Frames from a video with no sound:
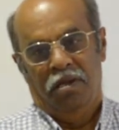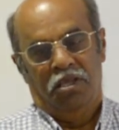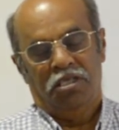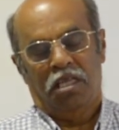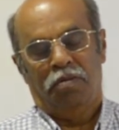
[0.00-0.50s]

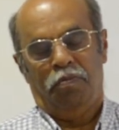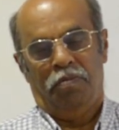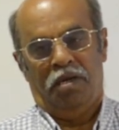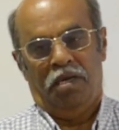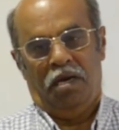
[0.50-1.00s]
These are the
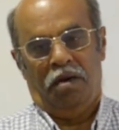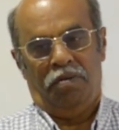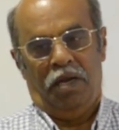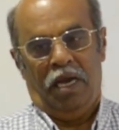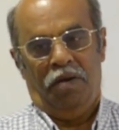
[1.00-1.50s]

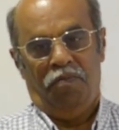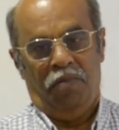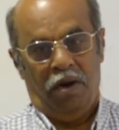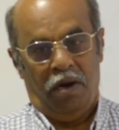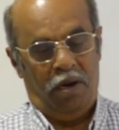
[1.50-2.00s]

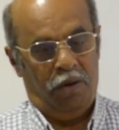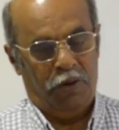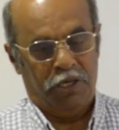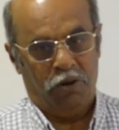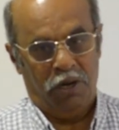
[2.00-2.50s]

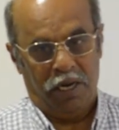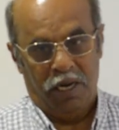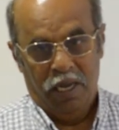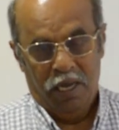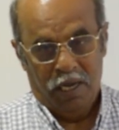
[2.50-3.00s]

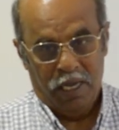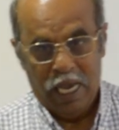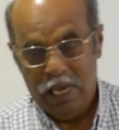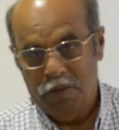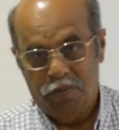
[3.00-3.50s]
particular
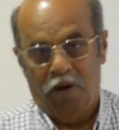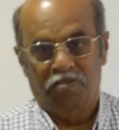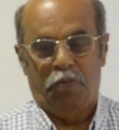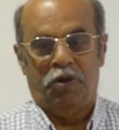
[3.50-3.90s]
aim of the